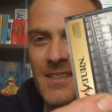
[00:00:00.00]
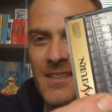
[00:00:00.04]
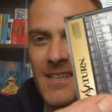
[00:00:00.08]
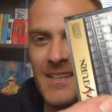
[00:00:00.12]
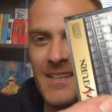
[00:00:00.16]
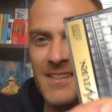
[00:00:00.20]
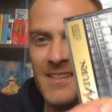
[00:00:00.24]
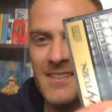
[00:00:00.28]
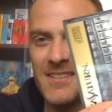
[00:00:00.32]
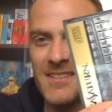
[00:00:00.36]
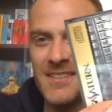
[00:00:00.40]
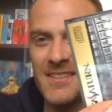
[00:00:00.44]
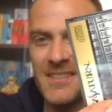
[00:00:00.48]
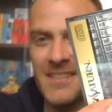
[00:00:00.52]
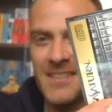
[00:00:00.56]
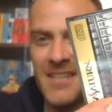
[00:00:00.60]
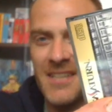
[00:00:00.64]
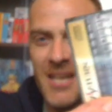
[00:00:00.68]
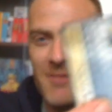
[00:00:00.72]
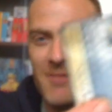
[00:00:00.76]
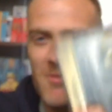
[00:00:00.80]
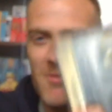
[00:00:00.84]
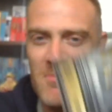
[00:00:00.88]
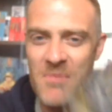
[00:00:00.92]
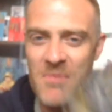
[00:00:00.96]
and
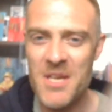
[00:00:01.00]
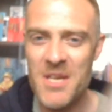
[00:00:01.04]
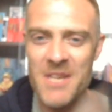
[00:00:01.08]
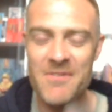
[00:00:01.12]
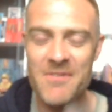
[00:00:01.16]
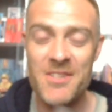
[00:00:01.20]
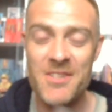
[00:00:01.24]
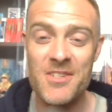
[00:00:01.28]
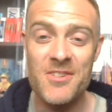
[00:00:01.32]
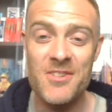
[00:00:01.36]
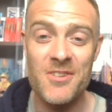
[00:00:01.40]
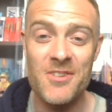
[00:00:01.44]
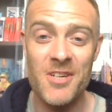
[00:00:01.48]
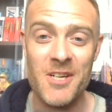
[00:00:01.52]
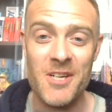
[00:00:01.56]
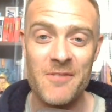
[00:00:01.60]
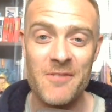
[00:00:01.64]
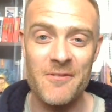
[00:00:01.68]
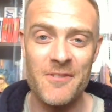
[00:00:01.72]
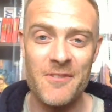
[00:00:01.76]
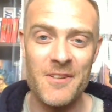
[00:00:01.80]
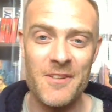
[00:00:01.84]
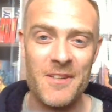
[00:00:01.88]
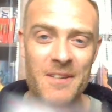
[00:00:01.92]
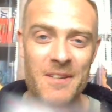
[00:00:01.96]
I'm a bit of a sucker
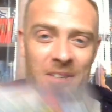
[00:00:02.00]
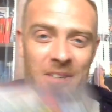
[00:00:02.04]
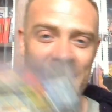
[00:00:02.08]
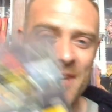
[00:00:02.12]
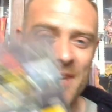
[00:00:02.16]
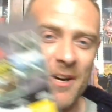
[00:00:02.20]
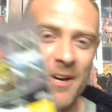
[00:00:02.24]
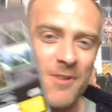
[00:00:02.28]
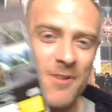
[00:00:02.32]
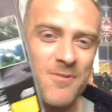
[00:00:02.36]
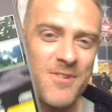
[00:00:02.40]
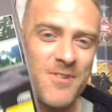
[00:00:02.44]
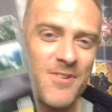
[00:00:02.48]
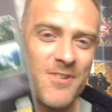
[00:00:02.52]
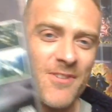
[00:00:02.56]
for these old